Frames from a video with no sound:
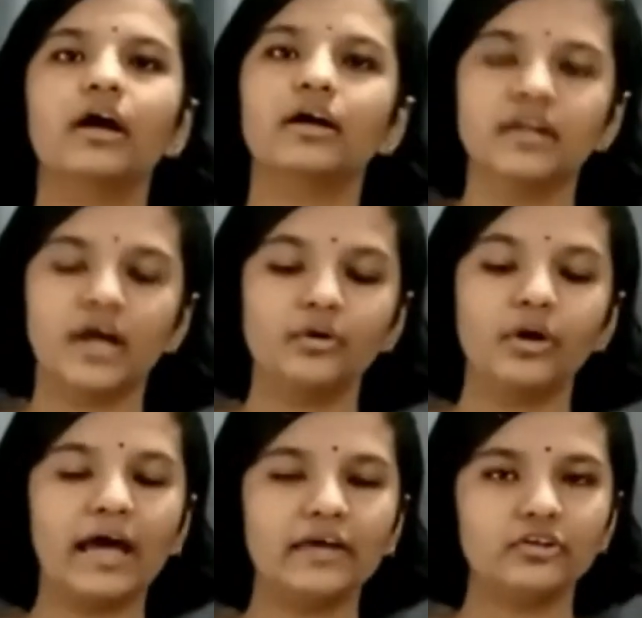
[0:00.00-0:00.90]
Now
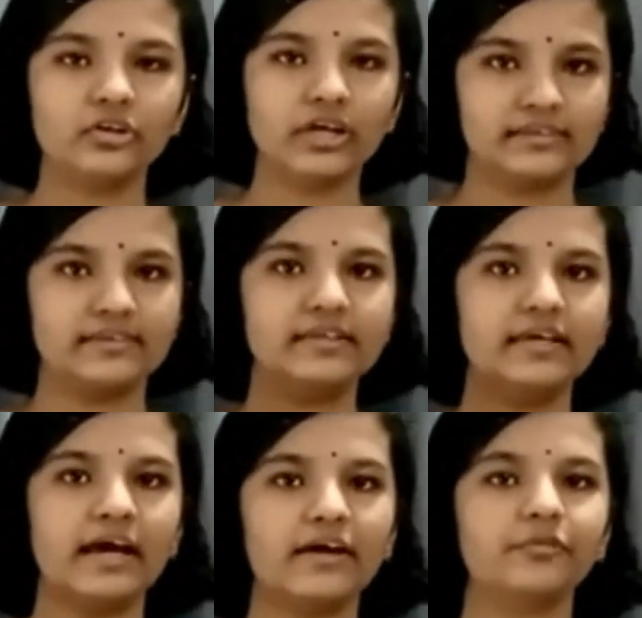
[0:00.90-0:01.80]
as you can see, I
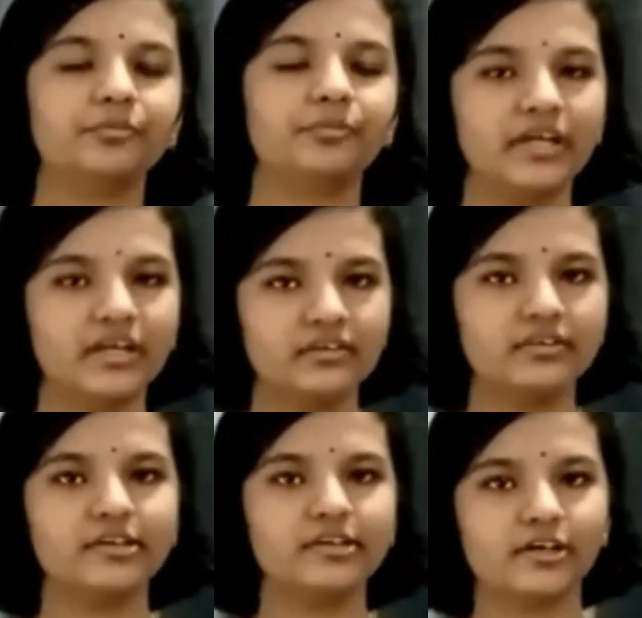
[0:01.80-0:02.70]
have placed a
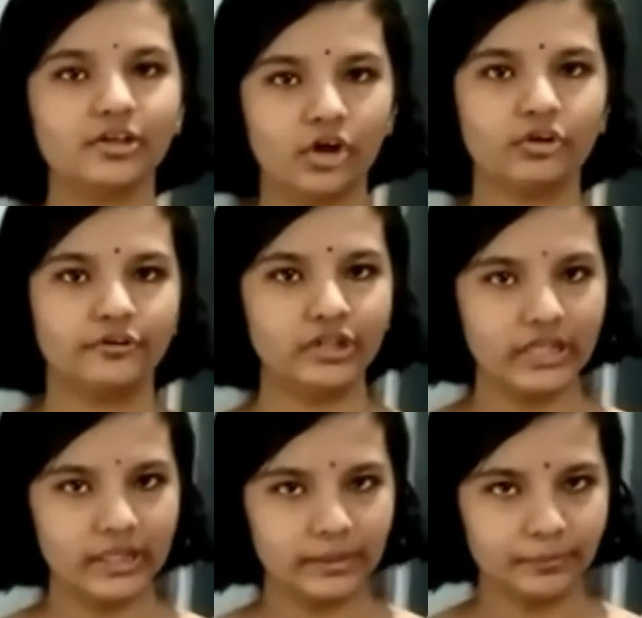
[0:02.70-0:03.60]
cloth on the
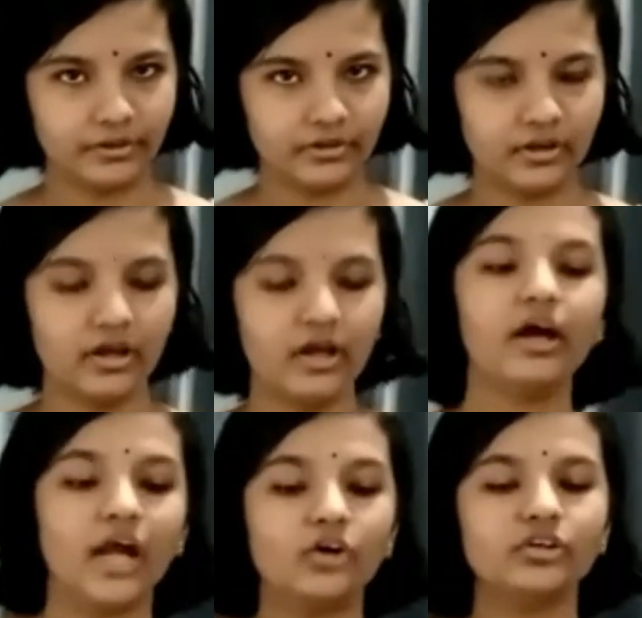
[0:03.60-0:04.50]
table. Now
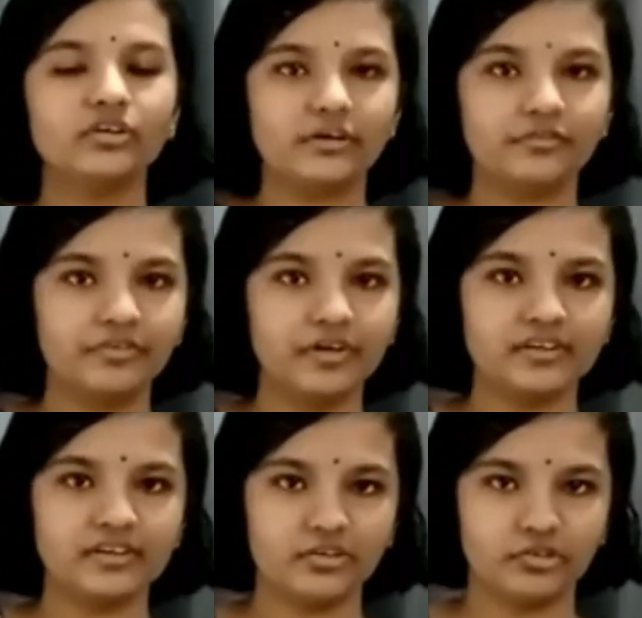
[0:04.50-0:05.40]
the surface has
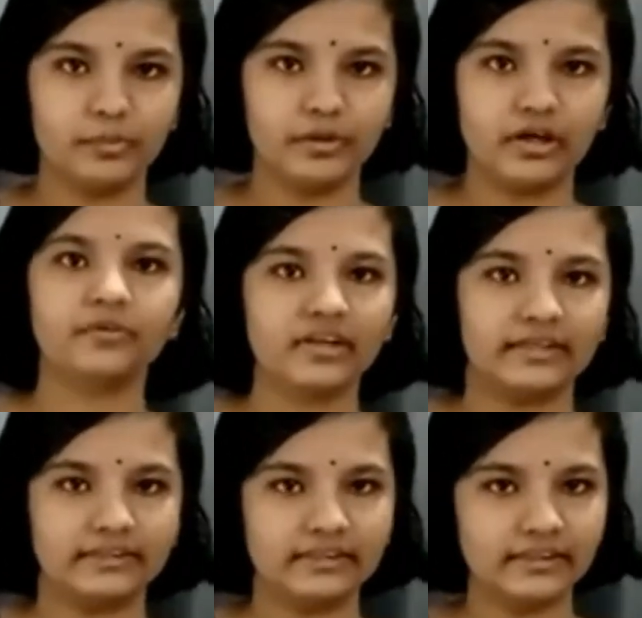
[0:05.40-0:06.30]
become
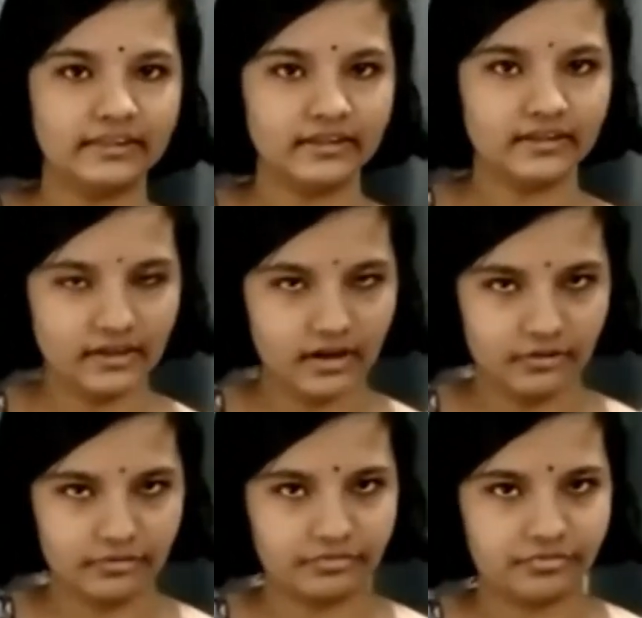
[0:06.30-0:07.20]
slightly rough.
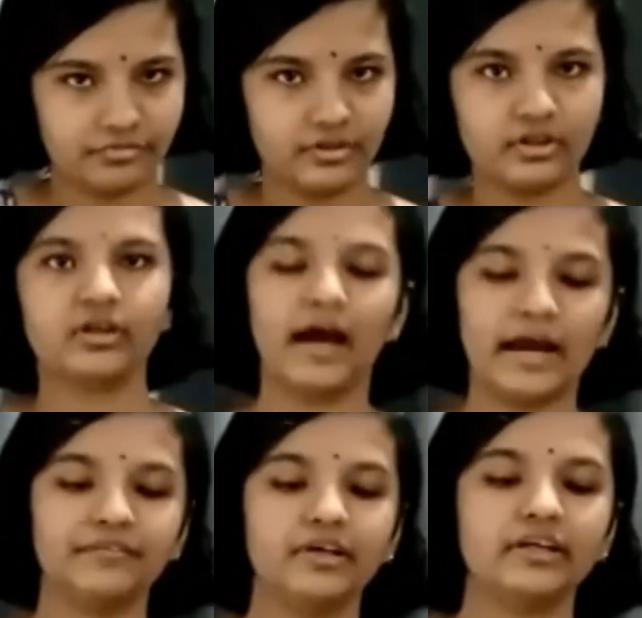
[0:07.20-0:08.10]
I
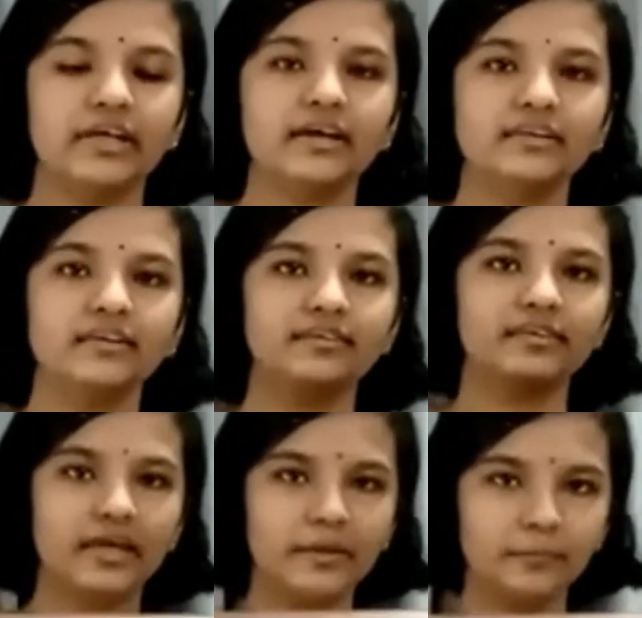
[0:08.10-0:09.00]
will take the
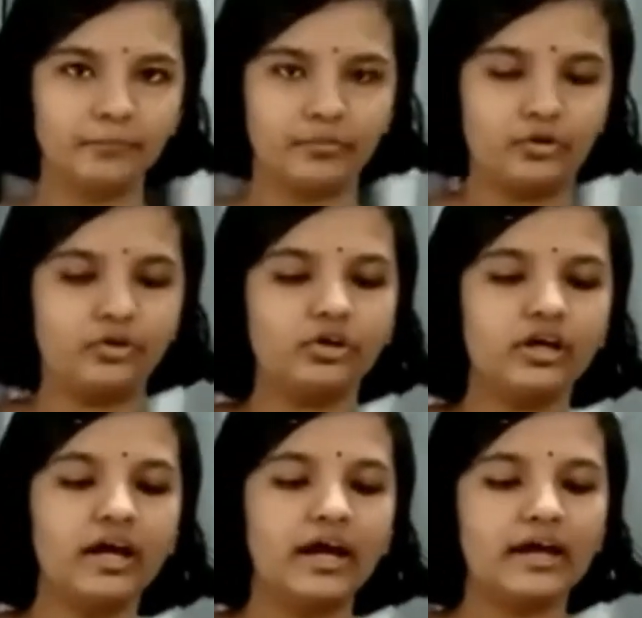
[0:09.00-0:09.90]
same book
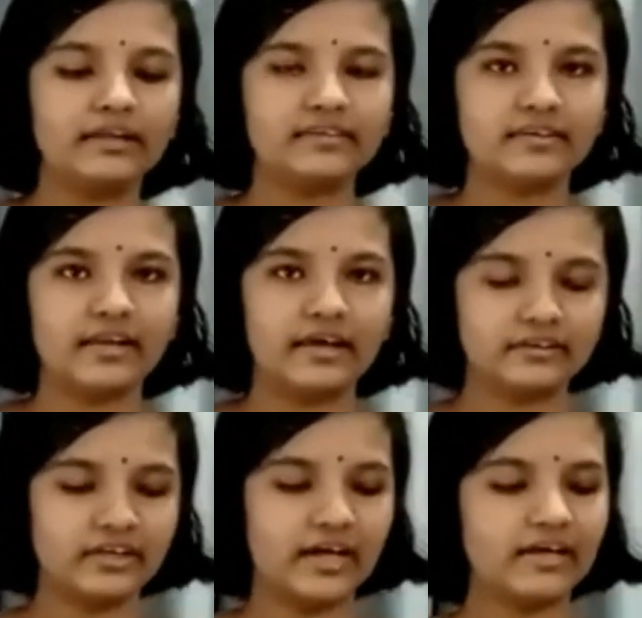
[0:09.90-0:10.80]
and
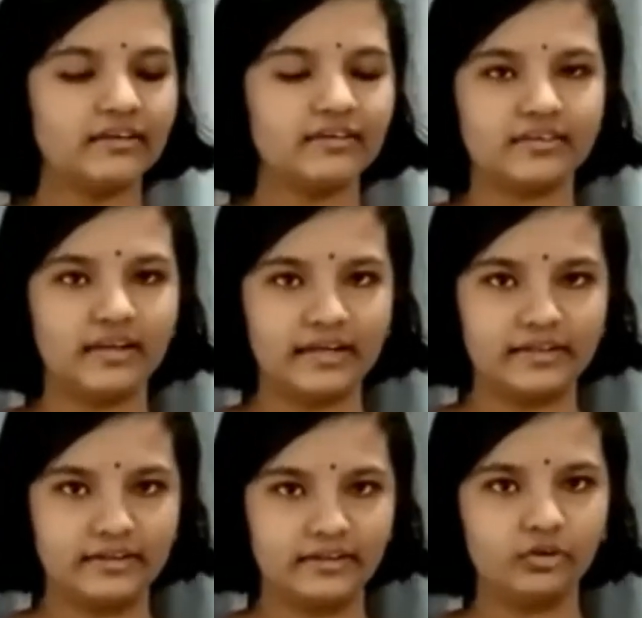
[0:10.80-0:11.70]
try and slide
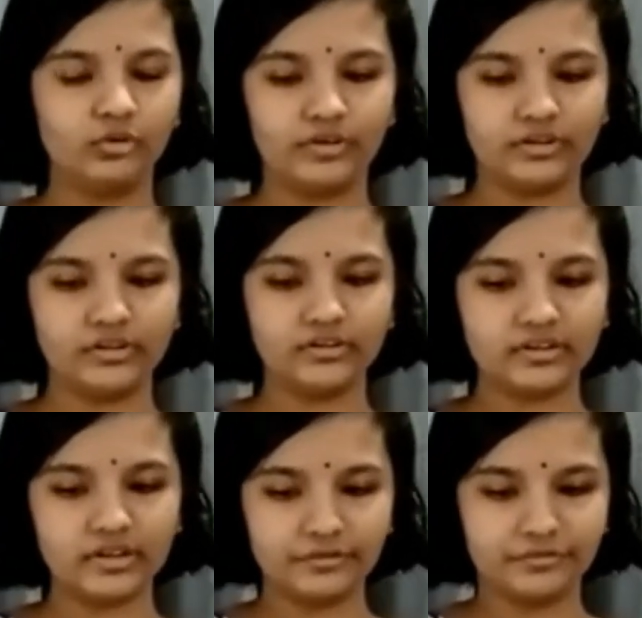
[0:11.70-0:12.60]
it over the
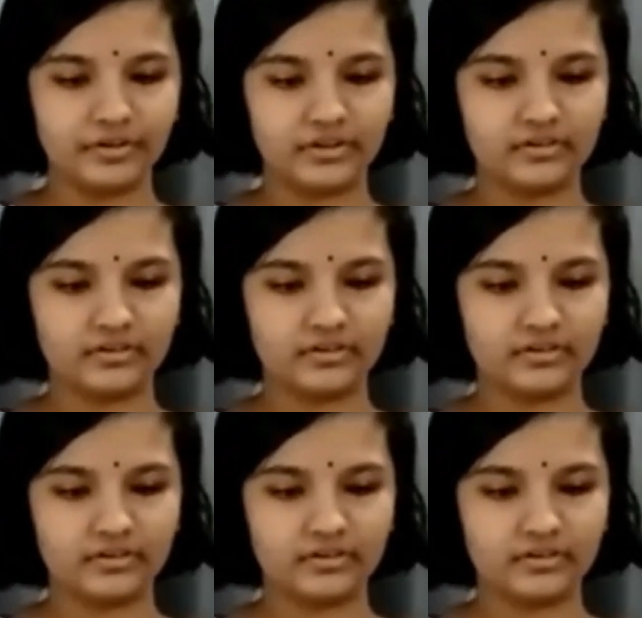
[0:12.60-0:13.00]
surface.